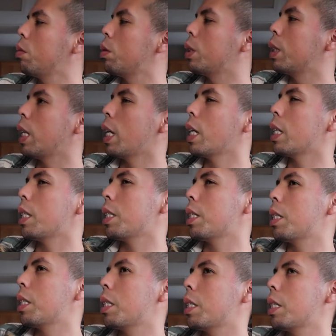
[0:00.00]

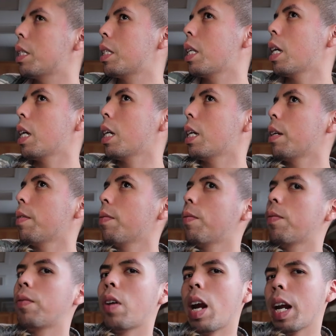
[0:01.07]
since
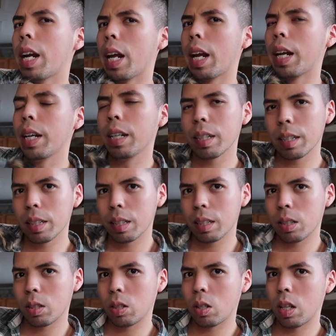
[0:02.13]
Friday,
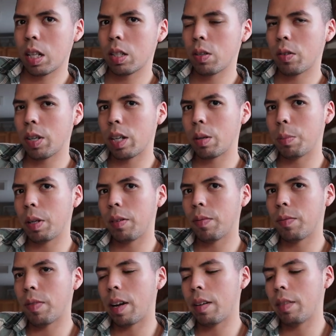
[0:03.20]
so that's already gonna be
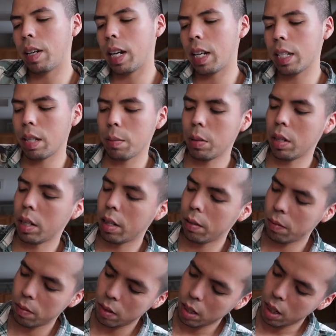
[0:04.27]
5 days, I believe,
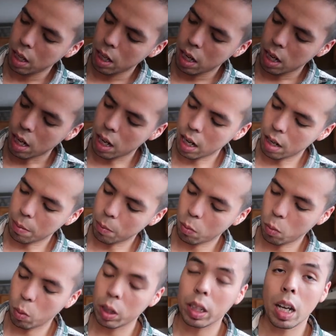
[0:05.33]

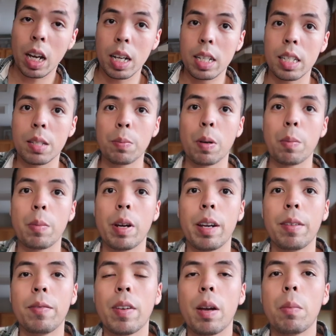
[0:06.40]
with us. But
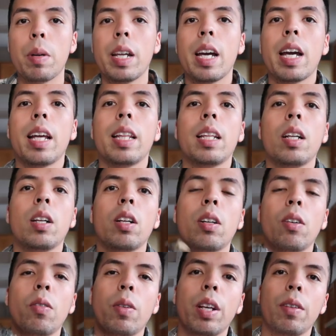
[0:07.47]
my family had
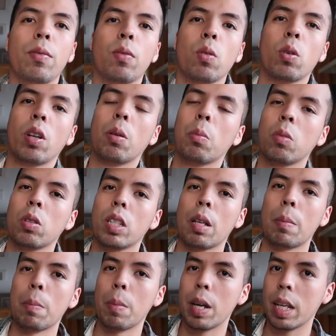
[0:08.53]
her already for almost
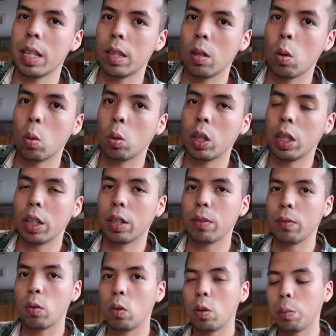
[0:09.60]
a month, holding her
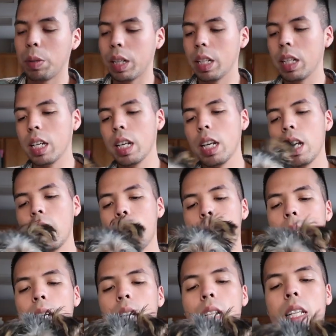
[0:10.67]
for me
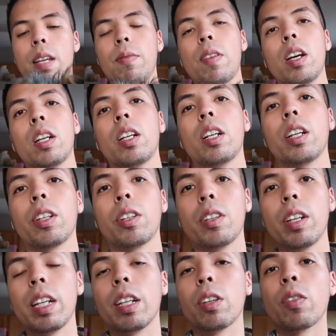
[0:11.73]
because I found her
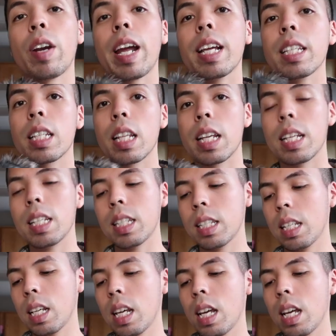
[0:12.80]
in Craigslist.